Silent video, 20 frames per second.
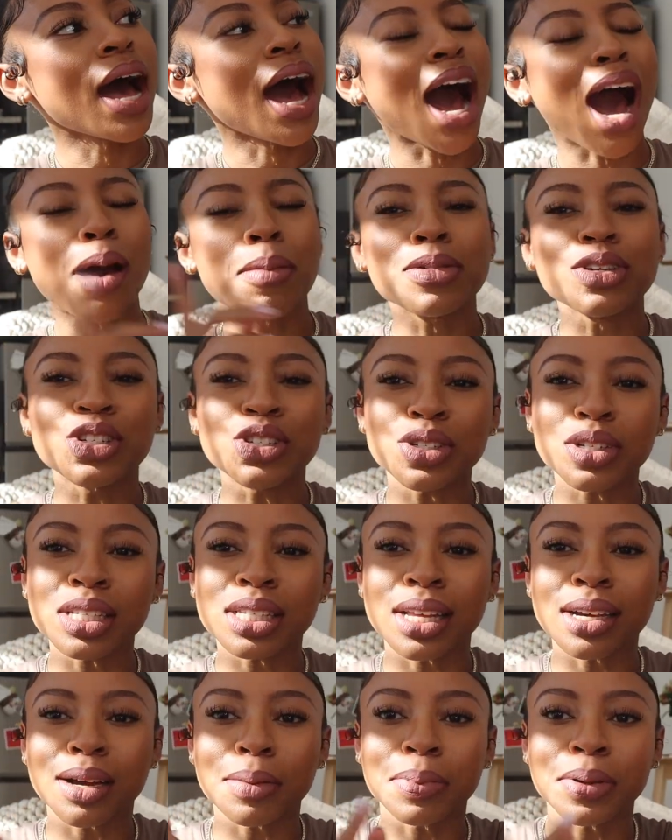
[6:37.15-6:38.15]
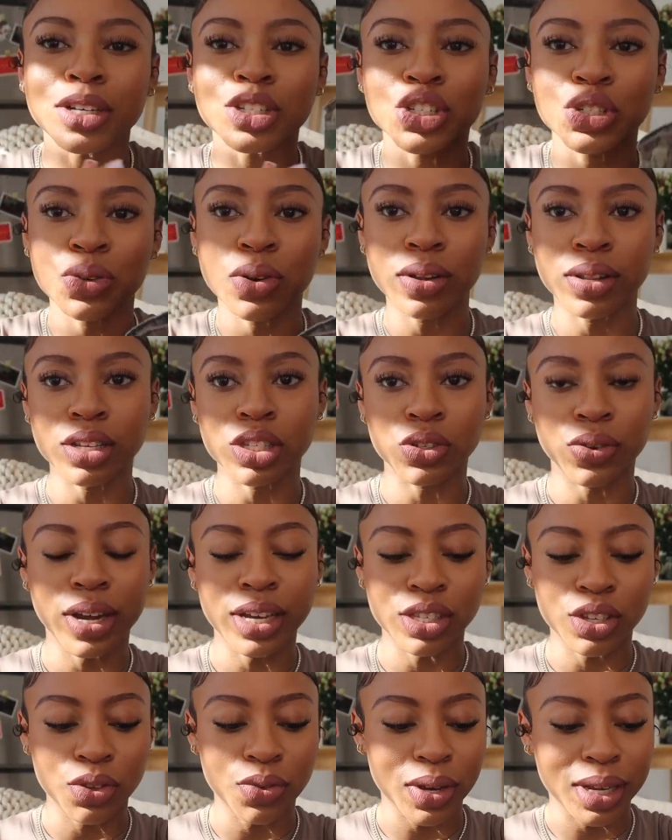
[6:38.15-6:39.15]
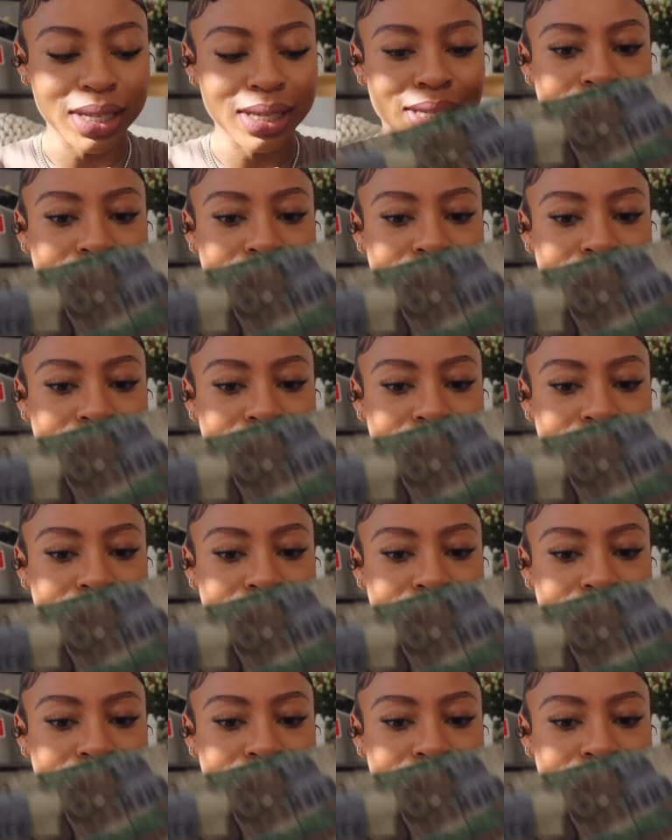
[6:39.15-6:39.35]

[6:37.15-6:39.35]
I'll be sure to take a picture on the screen so you can